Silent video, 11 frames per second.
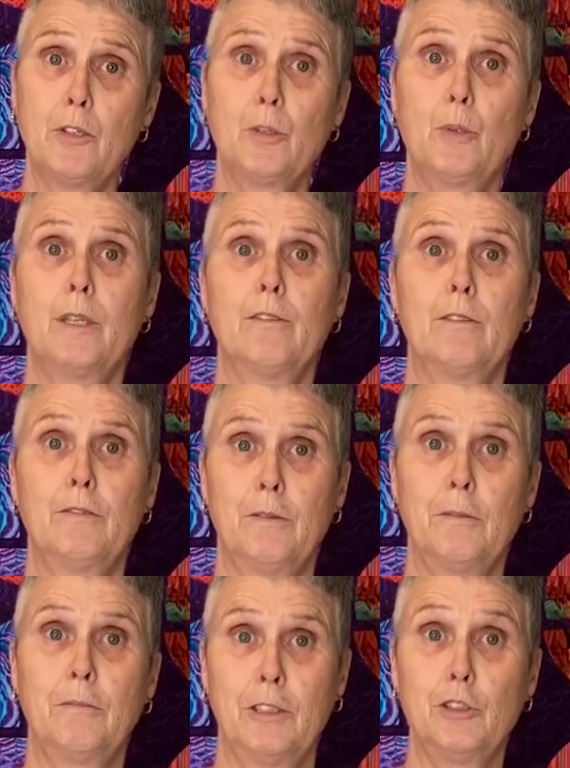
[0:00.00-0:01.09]
to
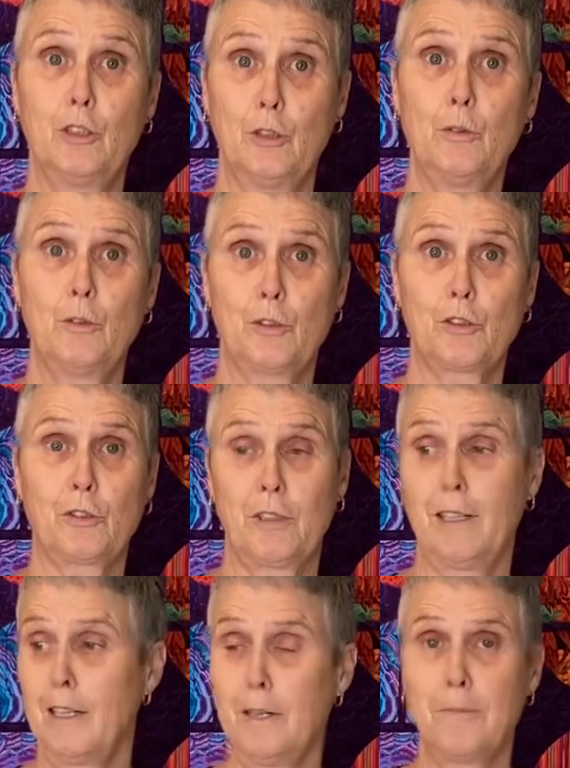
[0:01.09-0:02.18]
do
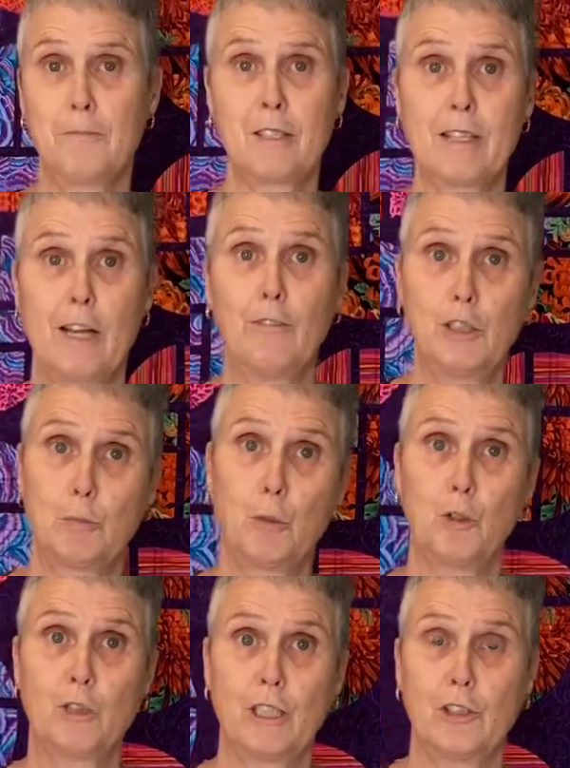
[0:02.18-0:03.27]
salvage
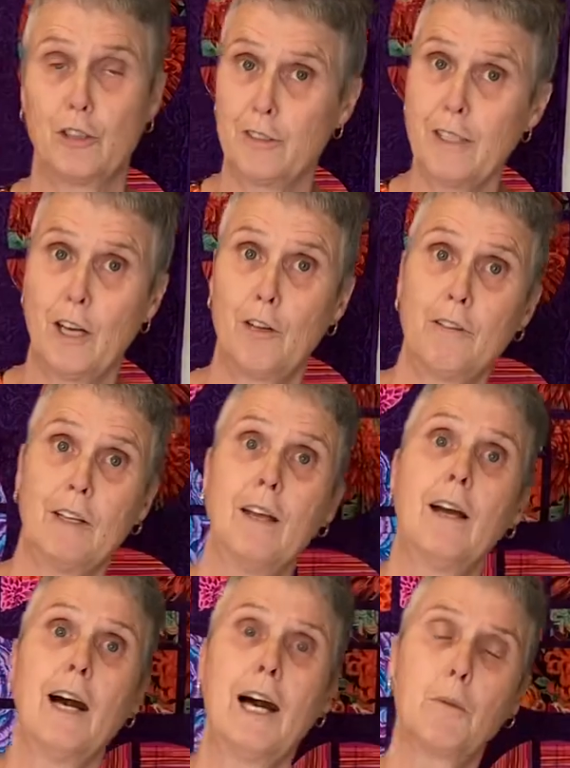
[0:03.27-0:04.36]
projects yourself,
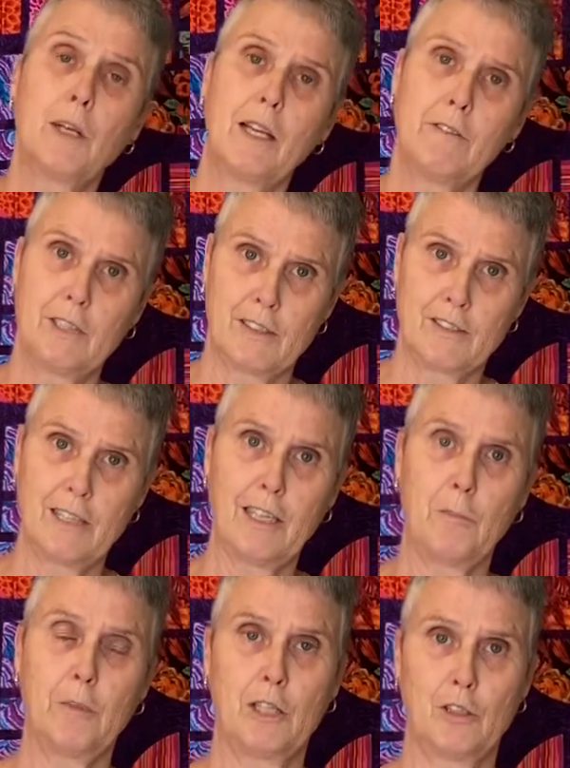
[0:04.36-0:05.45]
I would love to see
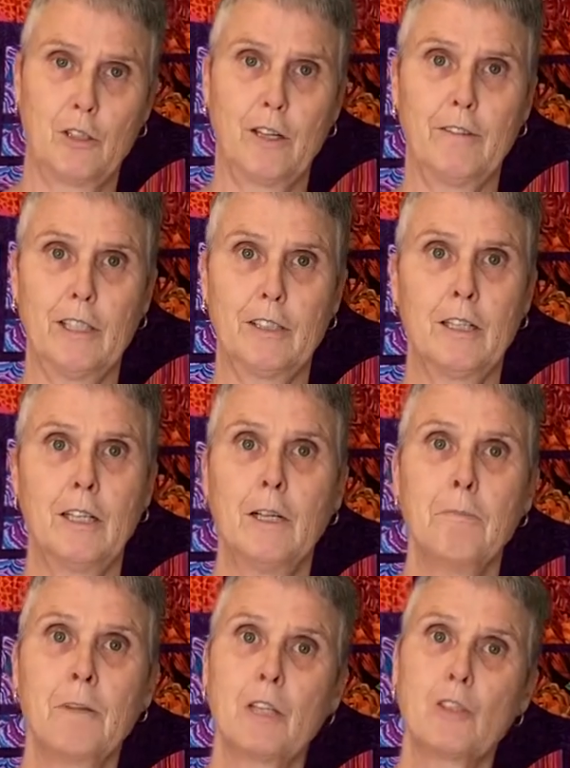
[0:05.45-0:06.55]
a picture of it.
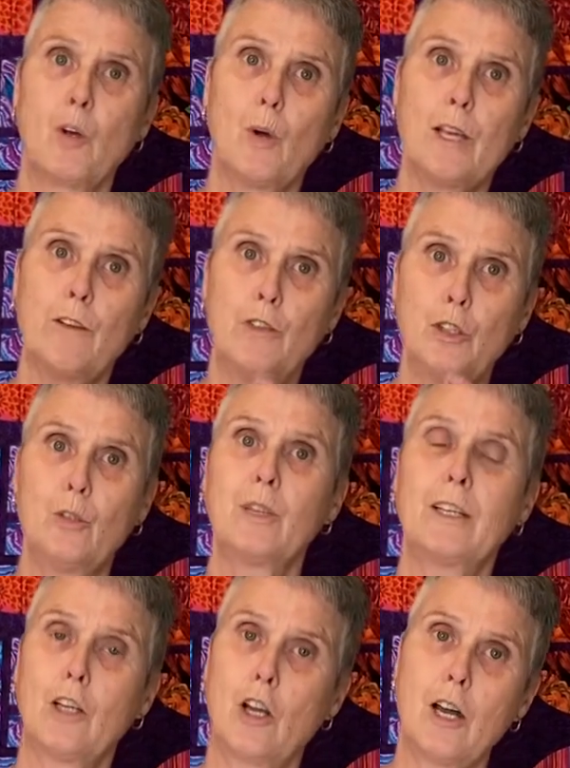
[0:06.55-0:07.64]
So if you
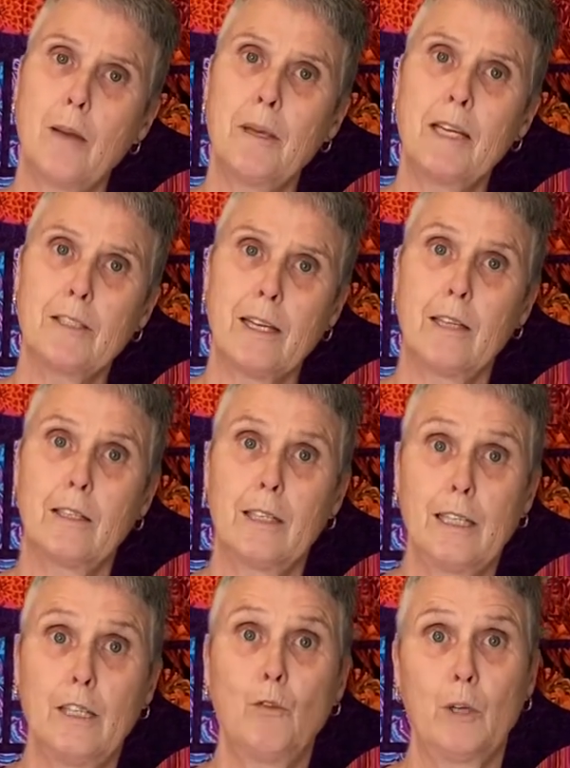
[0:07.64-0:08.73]
can comment and
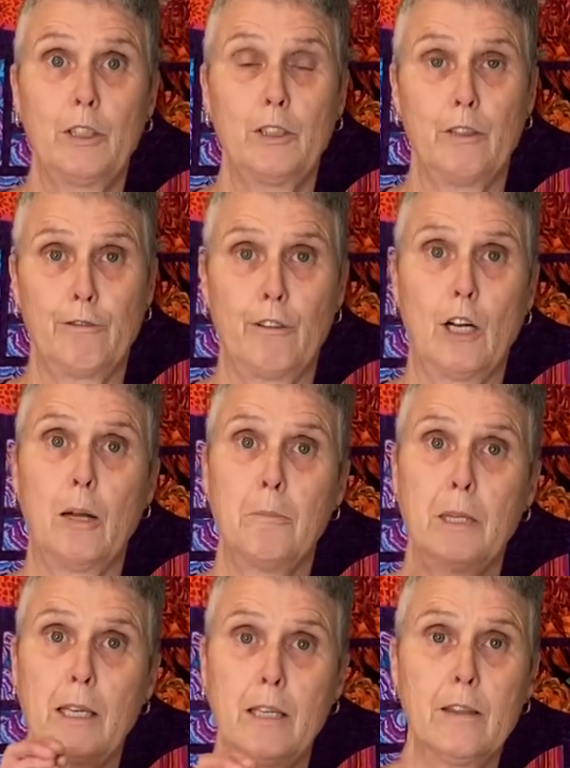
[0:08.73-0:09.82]
leave where you're from
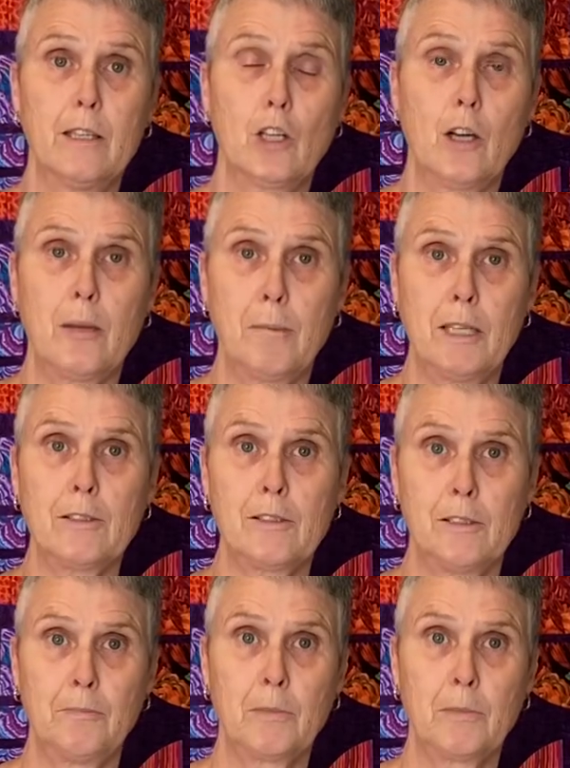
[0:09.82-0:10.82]
in the comments,